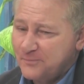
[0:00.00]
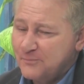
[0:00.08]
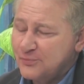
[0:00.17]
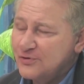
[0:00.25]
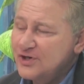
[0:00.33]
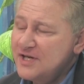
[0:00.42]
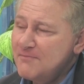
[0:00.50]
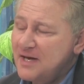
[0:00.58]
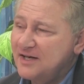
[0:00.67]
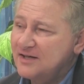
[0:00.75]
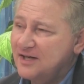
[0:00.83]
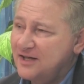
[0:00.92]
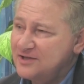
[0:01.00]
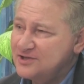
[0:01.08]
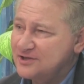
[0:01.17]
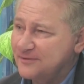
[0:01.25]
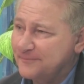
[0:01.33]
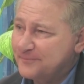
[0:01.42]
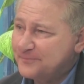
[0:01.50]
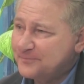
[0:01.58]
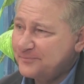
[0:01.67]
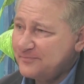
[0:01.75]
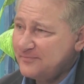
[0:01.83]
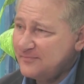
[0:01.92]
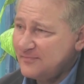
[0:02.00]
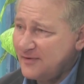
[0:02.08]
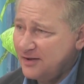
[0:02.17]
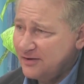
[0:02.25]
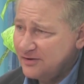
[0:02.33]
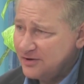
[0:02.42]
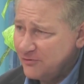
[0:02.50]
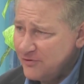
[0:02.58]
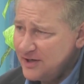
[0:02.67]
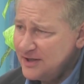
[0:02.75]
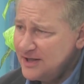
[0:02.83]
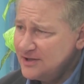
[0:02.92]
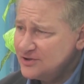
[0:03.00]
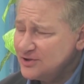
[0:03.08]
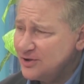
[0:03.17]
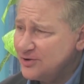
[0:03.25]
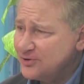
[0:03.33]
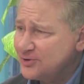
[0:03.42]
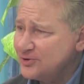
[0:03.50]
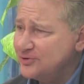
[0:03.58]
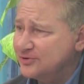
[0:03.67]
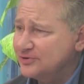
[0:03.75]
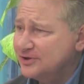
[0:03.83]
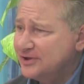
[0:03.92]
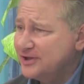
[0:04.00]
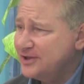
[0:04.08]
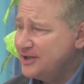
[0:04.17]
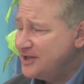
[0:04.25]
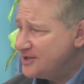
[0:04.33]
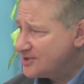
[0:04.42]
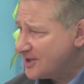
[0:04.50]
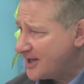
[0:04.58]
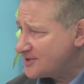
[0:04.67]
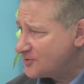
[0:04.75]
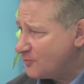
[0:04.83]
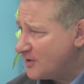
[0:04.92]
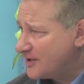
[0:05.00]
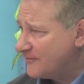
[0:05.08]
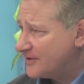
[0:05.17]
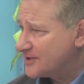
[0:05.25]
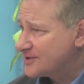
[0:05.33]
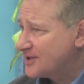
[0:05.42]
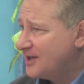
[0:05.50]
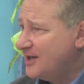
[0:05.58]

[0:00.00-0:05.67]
premeditation that we need to go through, each last one of us,